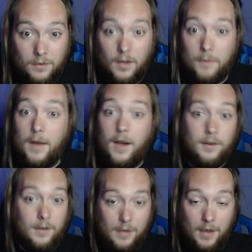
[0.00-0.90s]
I'm
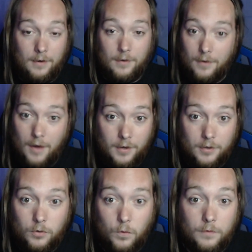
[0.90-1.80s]
not, again, not
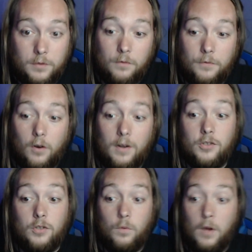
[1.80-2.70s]
going to delve too far
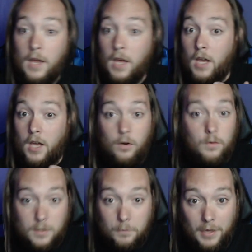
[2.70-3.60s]
into
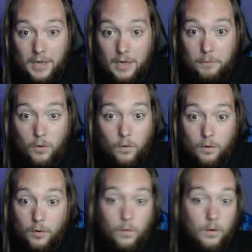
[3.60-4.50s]
who's to blame
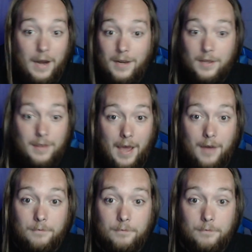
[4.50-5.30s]
or any of that.